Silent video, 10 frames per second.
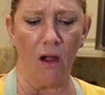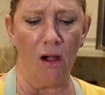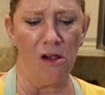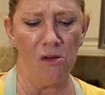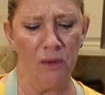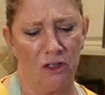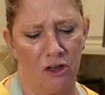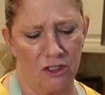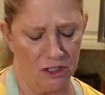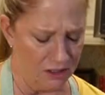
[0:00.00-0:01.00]
Oh my
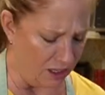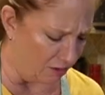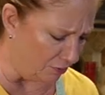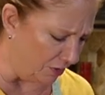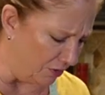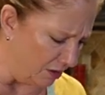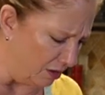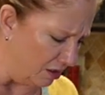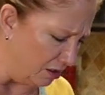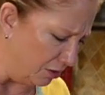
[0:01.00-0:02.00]
gosh, it's everything,
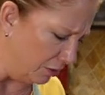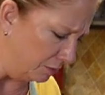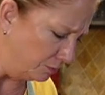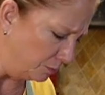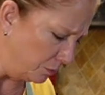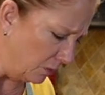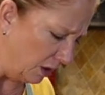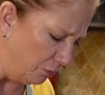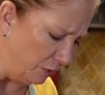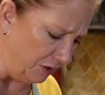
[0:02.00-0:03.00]
Keith.
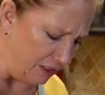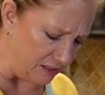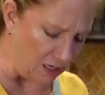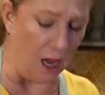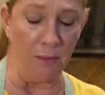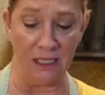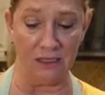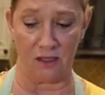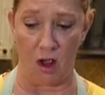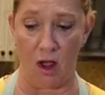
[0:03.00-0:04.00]
It really is. I mean,
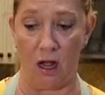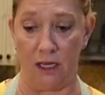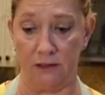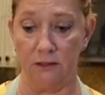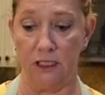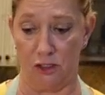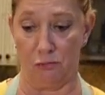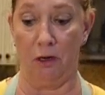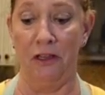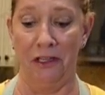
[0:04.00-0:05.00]
it's hot. It's
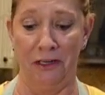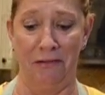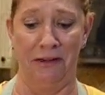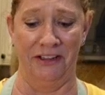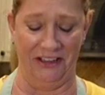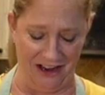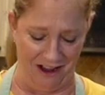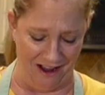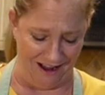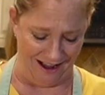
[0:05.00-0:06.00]
really, really
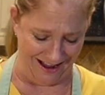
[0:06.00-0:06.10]
hot.